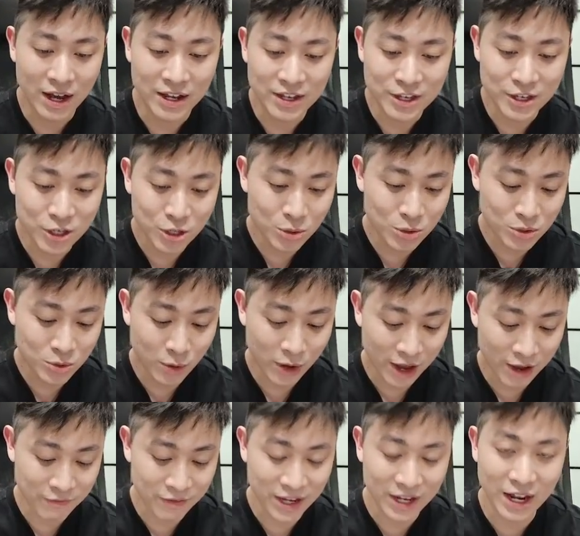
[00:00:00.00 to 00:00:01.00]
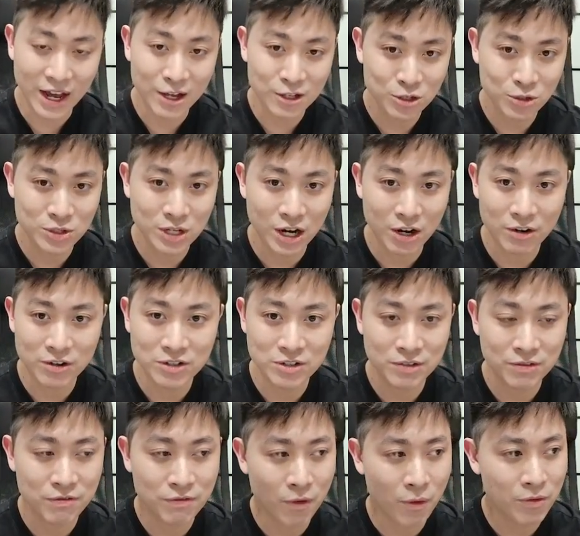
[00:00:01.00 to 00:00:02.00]
he used to have an Asus
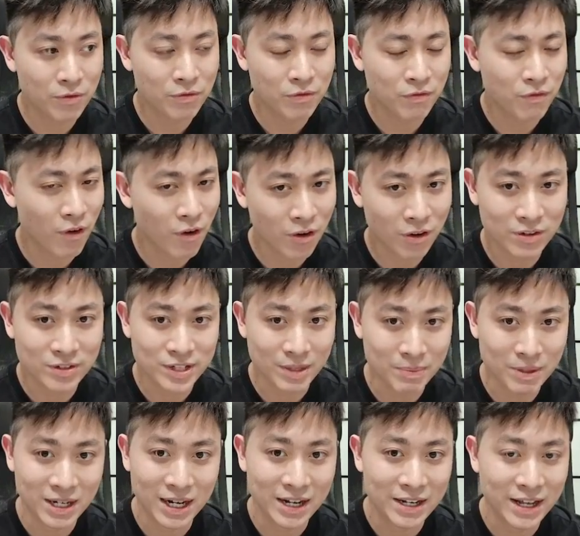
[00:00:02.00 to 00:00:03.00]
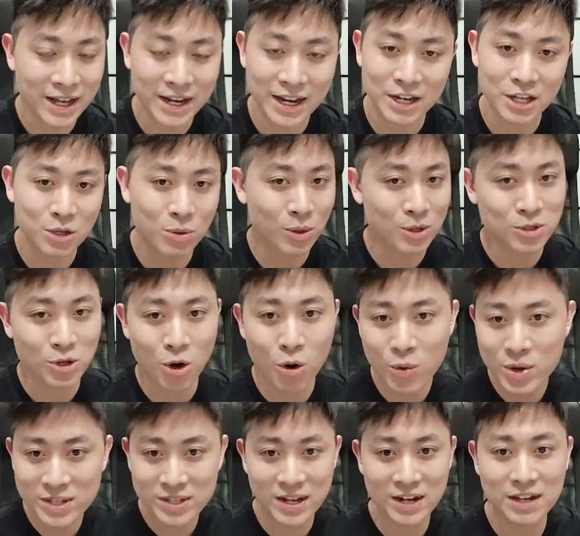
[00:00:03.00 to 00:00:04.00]
ROG Phone 4 or something like that, and he was
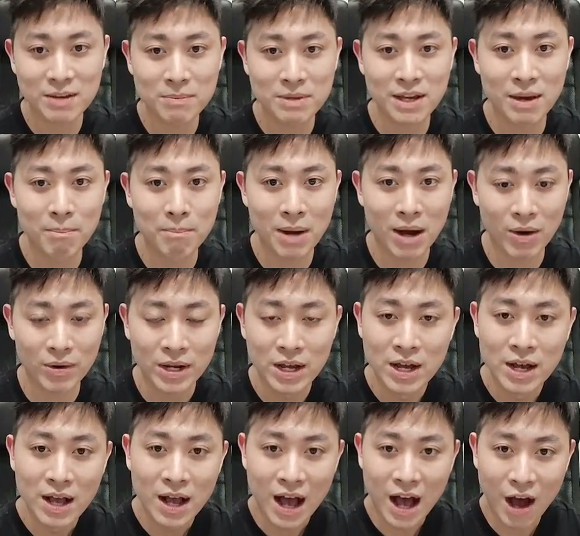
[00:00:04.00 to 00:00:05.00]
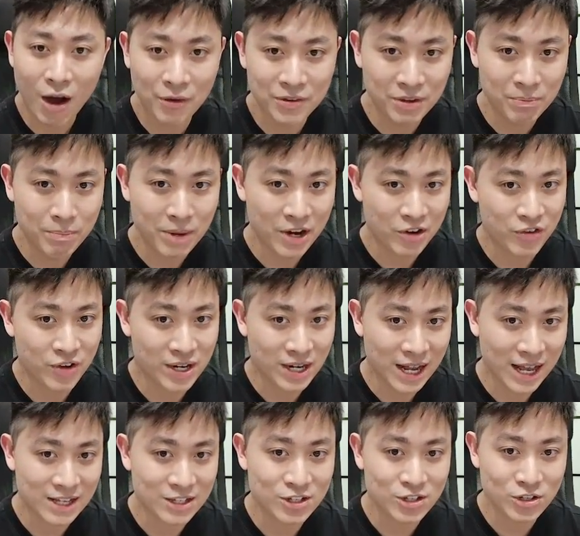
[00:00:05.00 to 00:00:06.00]
always telling me about how the battery
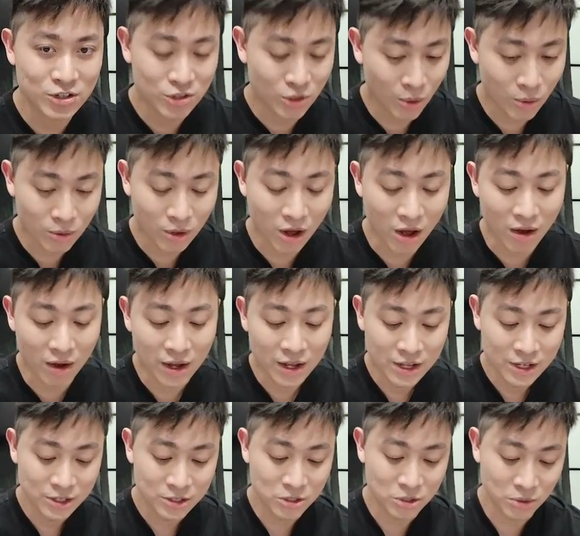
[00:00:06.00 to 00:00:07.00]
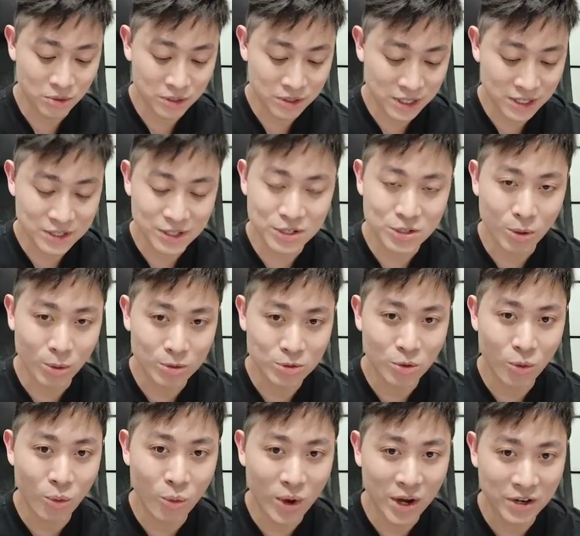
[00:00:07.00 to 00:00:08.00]
lasts so long. So this is
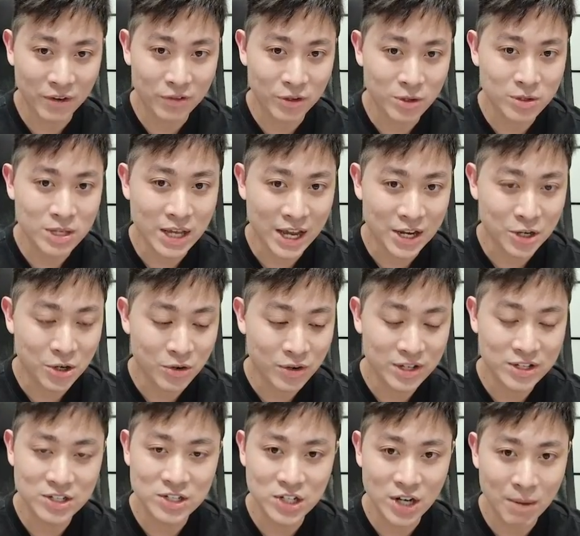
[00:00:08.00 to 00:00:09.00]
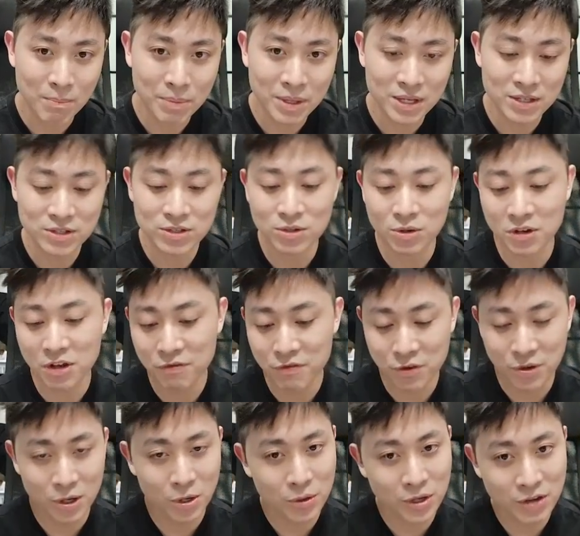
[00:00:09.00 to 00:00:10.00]
also one of those endurance champions. So if
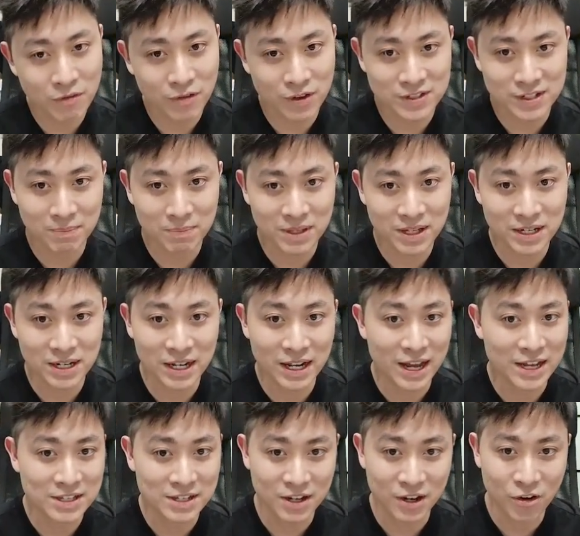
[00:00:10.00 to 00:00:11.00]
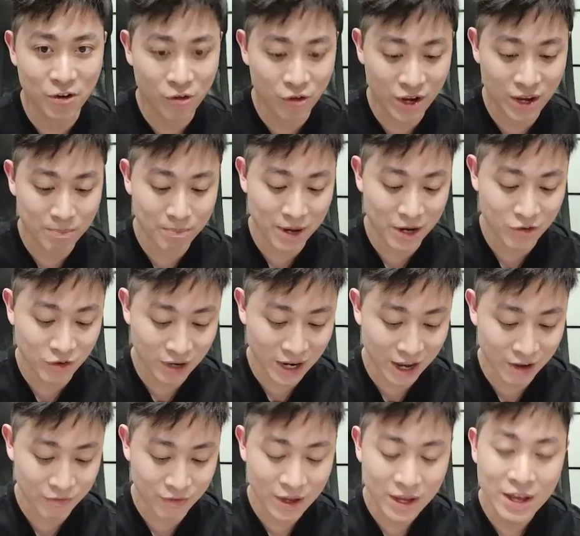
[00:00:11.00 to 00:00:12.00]
you're looking for something that has a great battery life